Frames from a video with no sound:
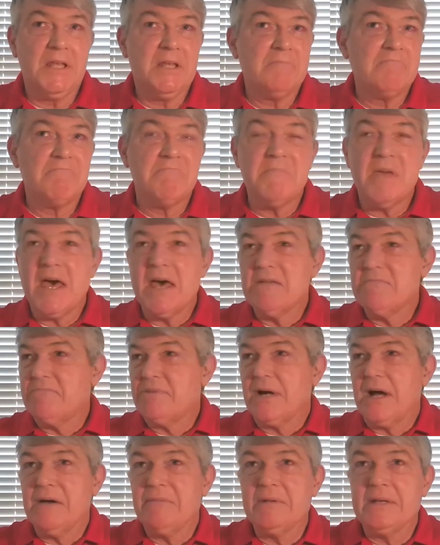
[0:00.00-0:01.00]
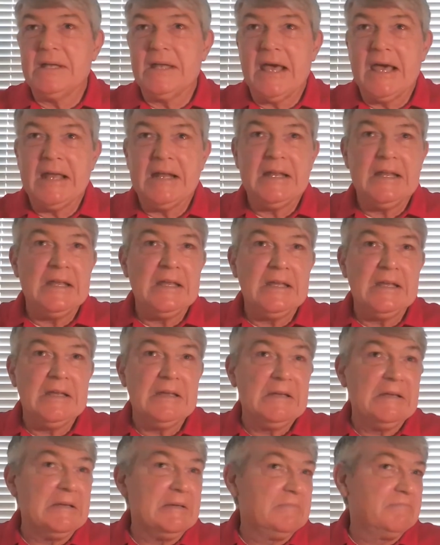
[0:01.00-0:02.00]
It met probably
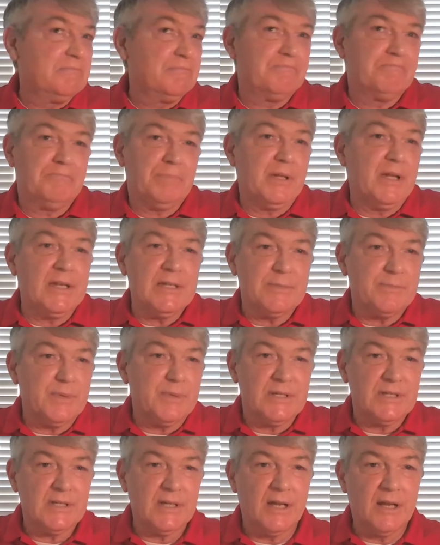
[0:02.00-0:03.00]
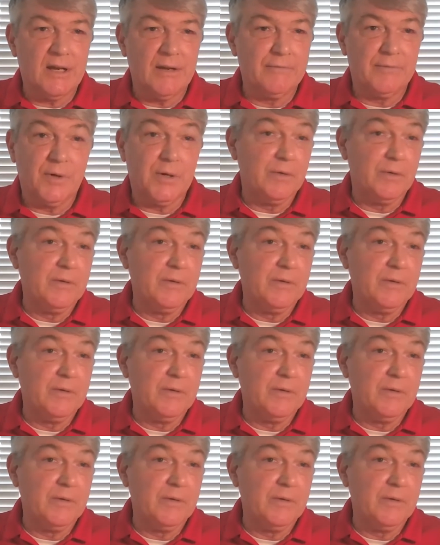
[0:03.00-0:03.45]
80+% of